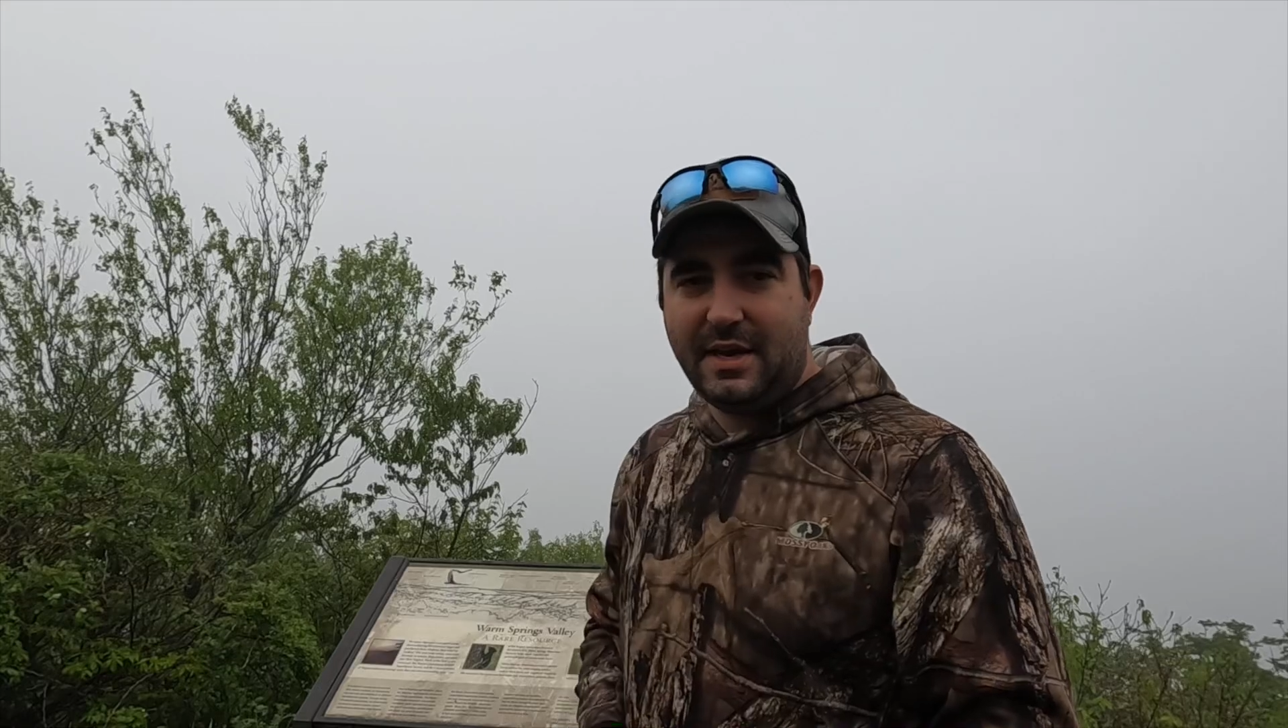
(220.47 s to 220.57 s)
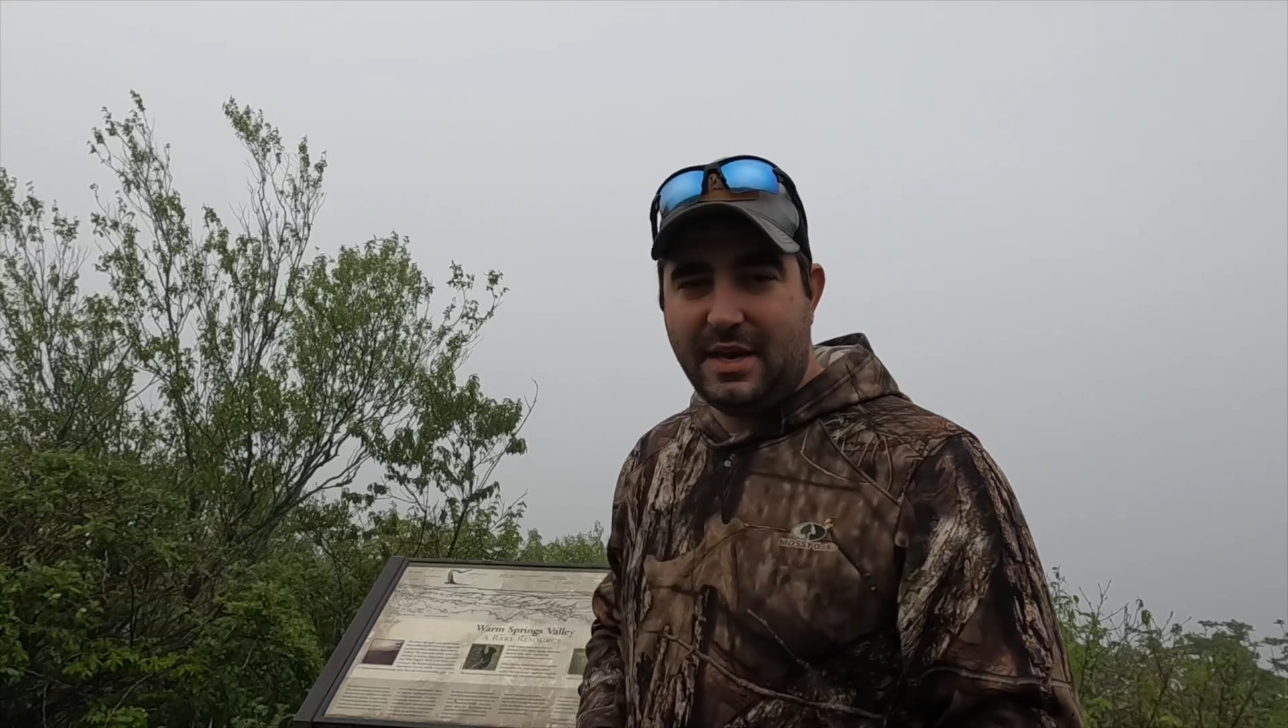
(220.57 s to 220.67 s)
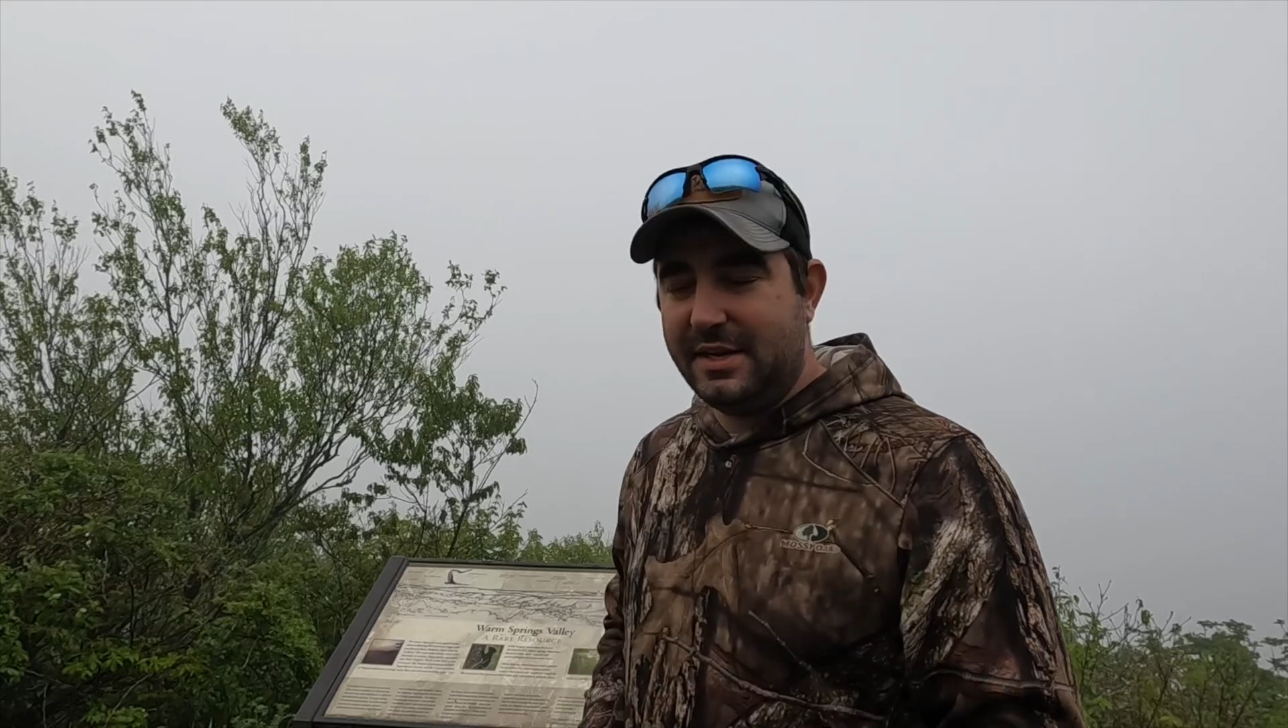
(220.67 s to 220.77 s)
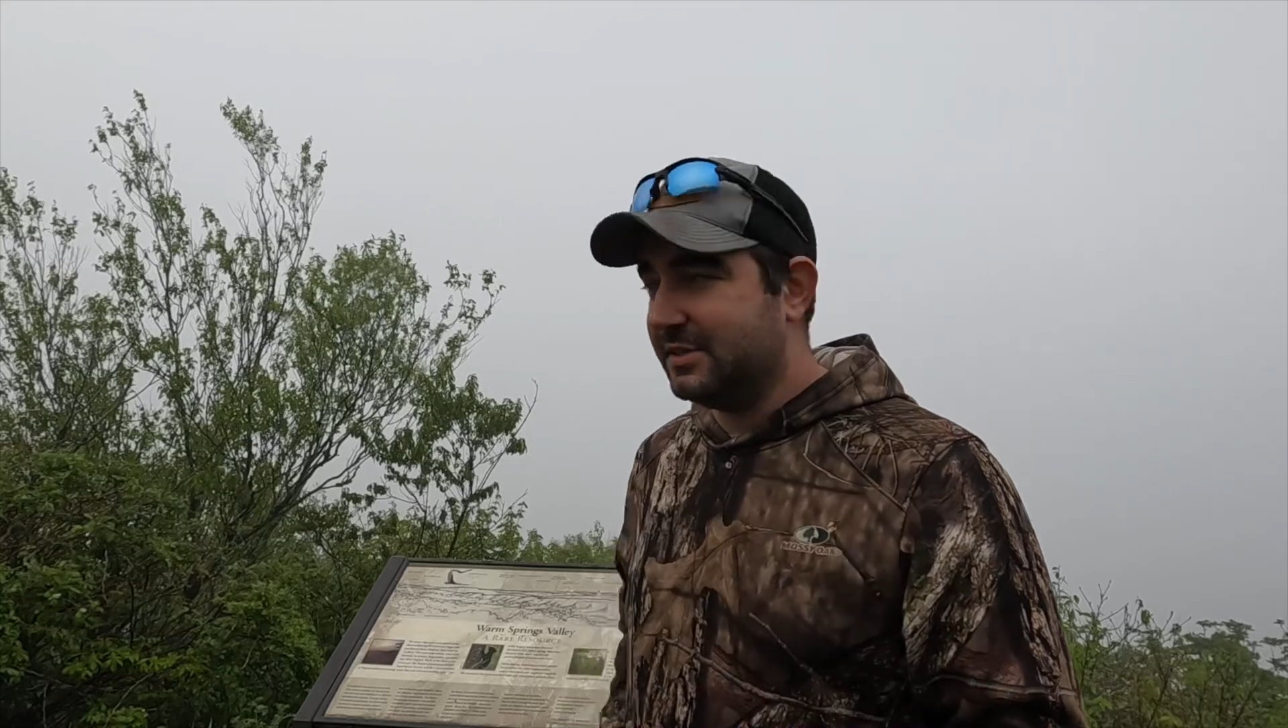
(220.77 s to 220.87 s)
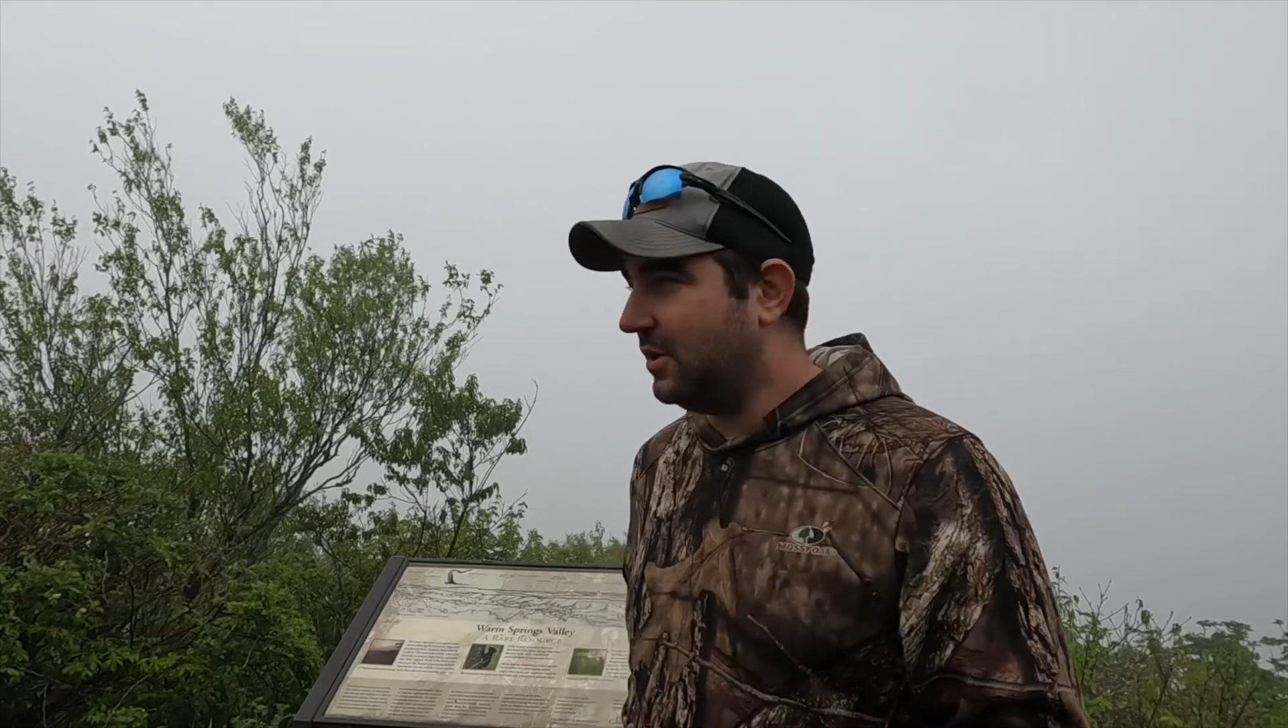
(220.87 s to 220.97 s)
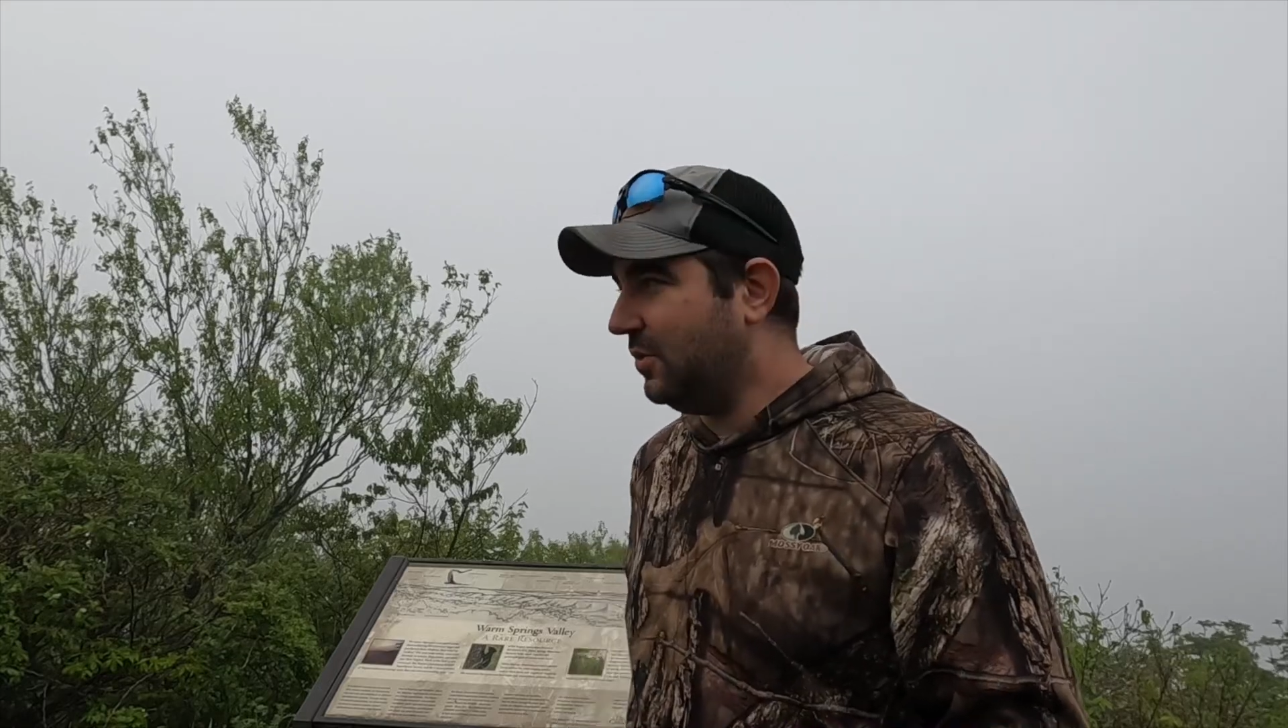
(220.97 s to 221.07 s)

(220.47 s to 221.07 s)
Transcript: It is